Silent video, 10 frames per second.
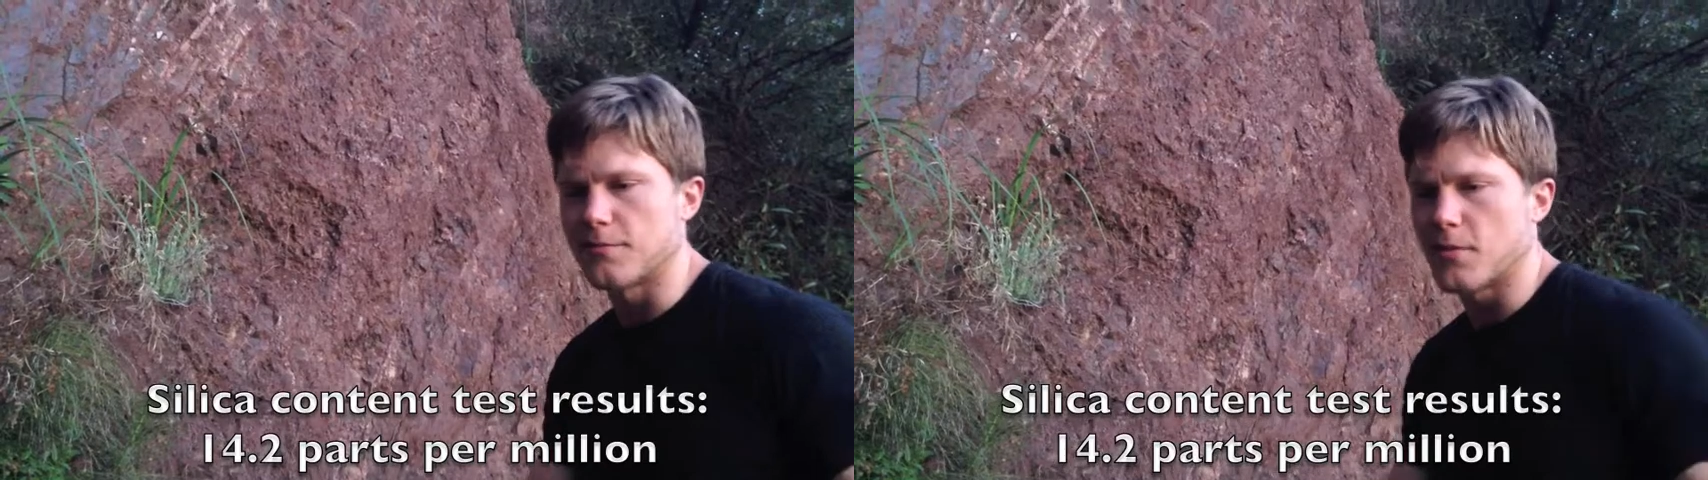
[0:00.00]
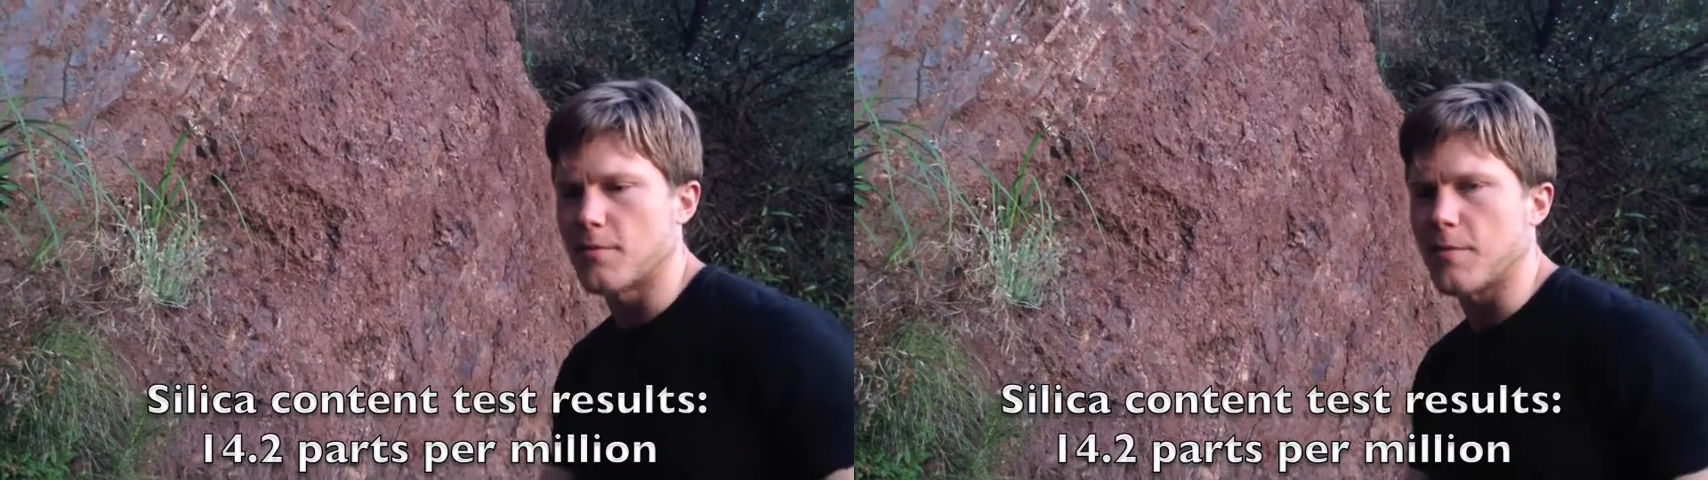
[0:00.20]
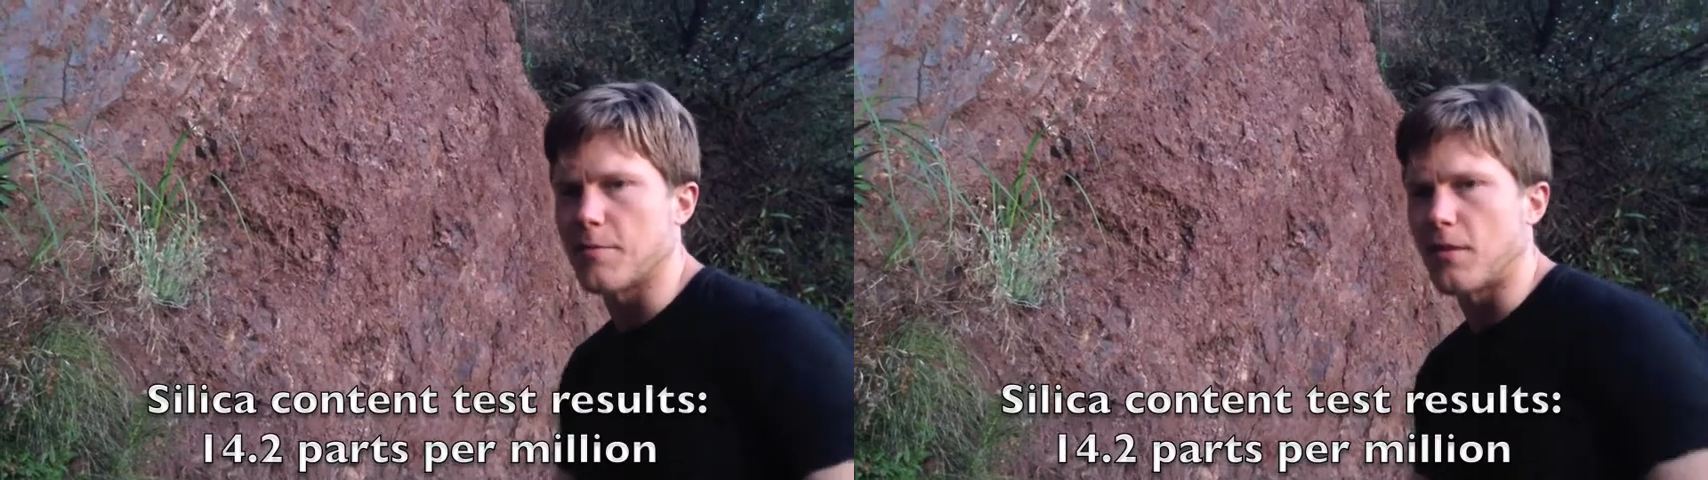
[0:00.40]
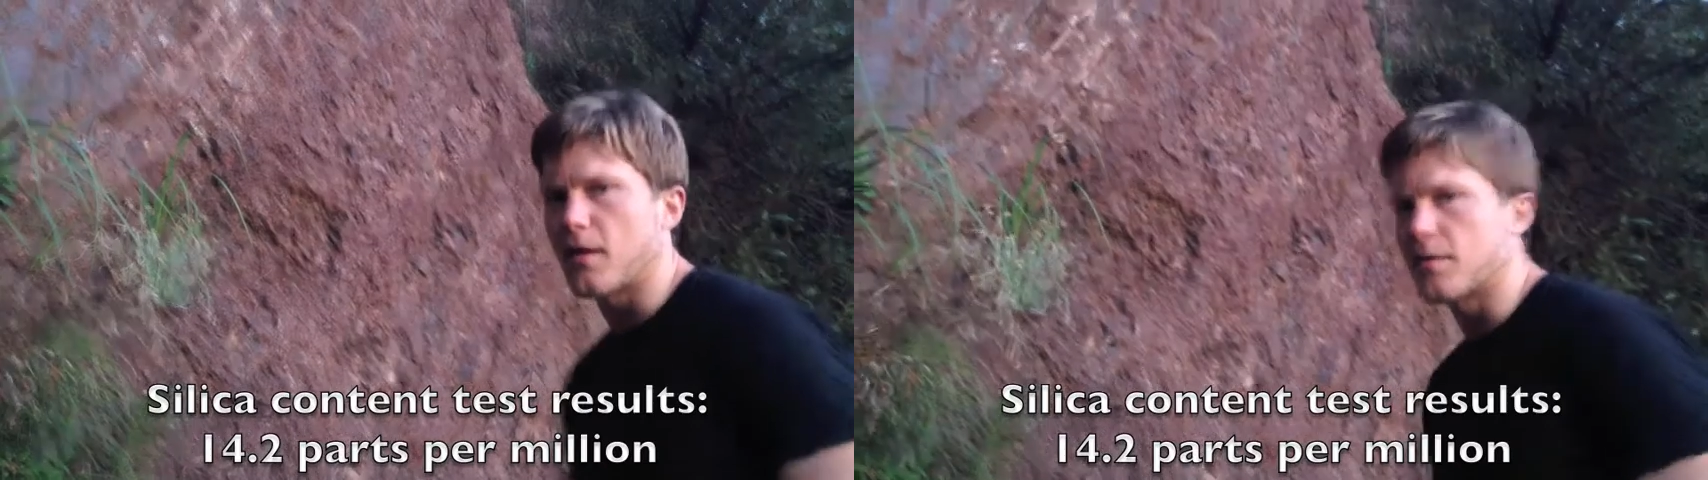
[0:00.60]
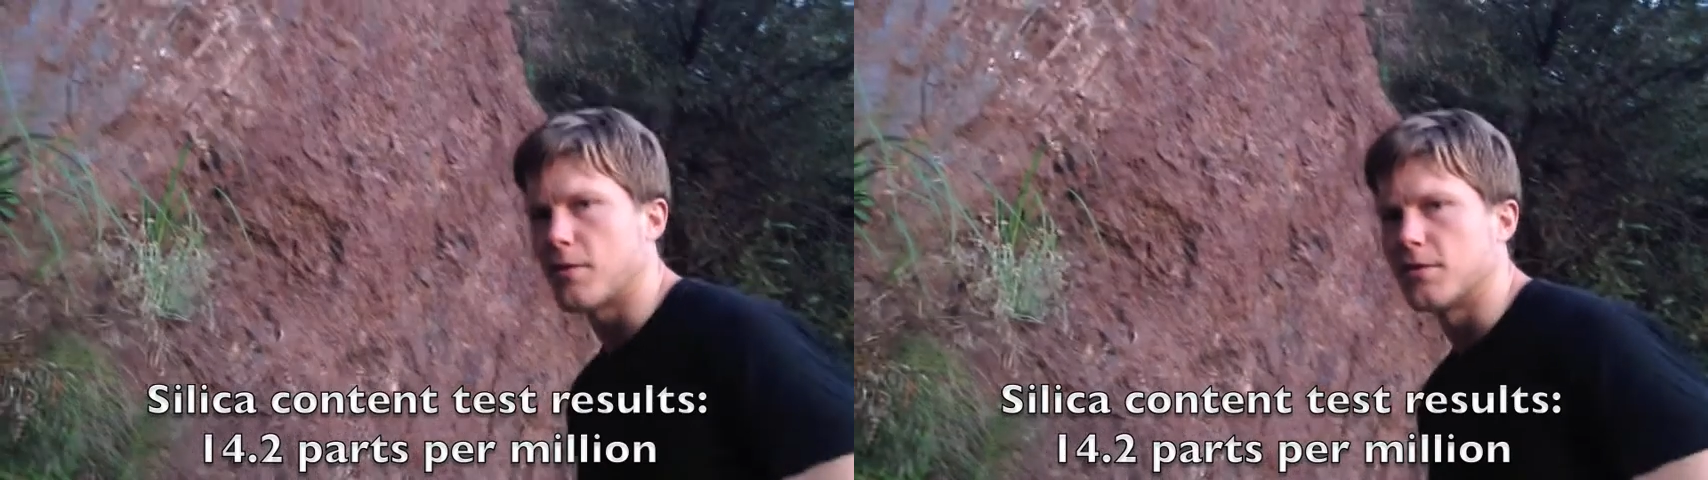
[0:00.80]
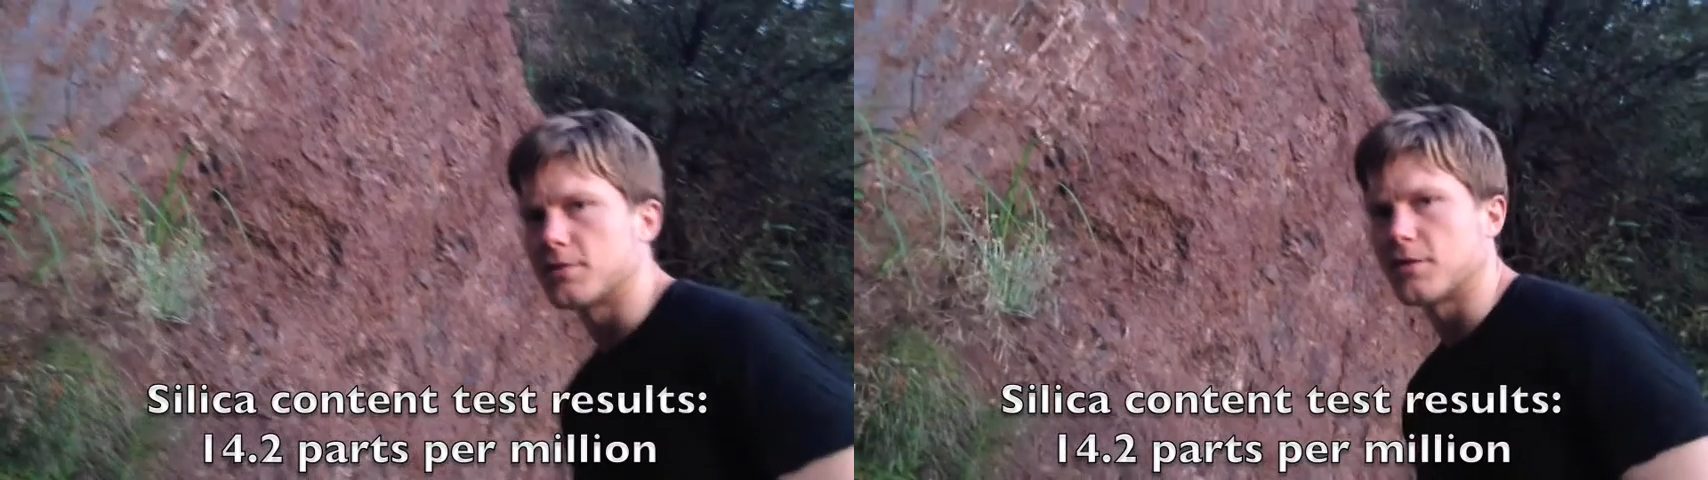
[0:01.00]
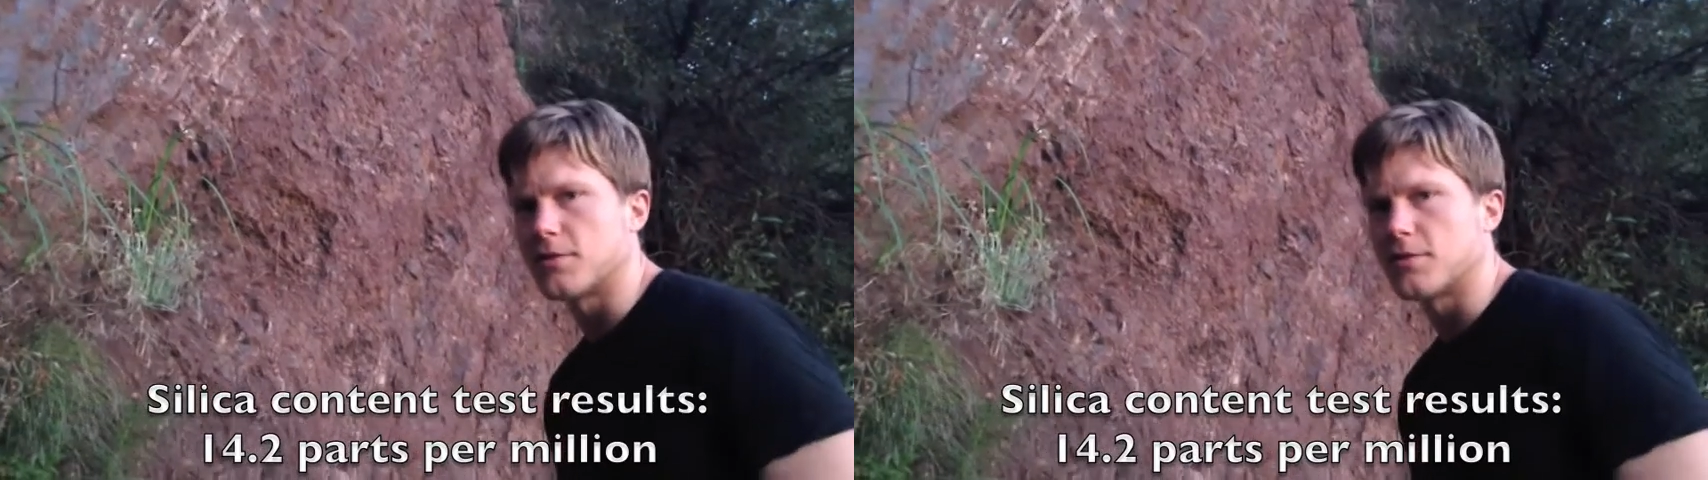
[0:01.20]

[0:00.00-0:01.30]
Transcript: one of my blog posts at